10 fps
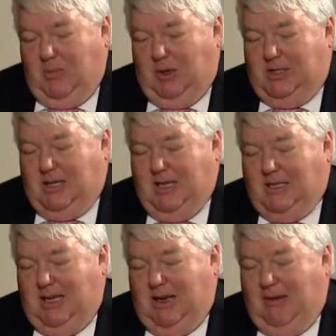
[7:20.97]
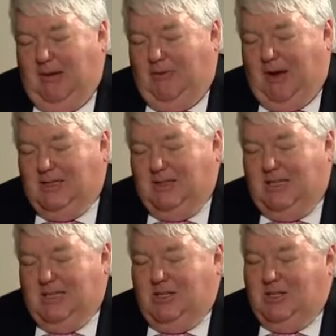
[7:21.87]
but he says he finds that
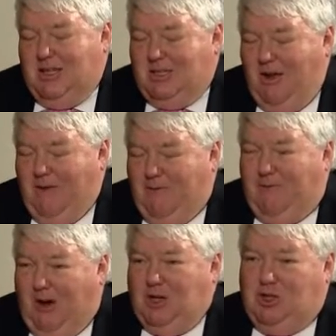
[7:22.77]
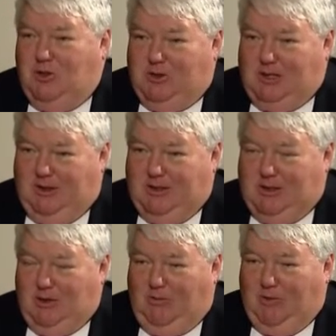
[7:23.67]
these agencies fudge the
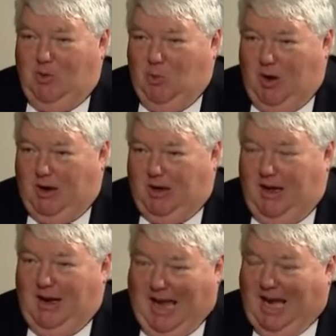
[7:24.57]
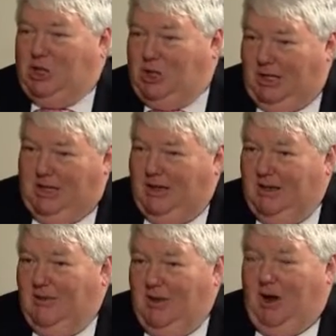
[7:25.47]
results of their work, and actually
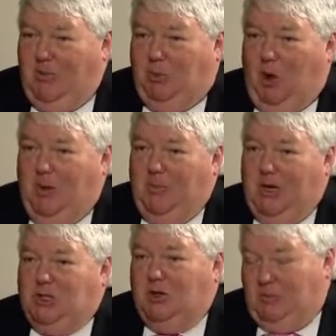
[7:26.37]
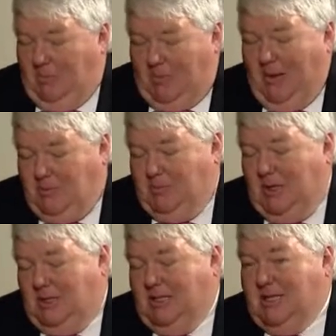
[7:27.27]
the unemployment picture, I'm
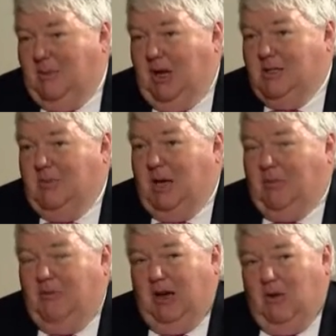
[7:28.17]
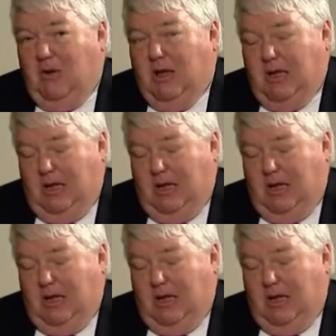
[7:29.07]
basically summing up a very long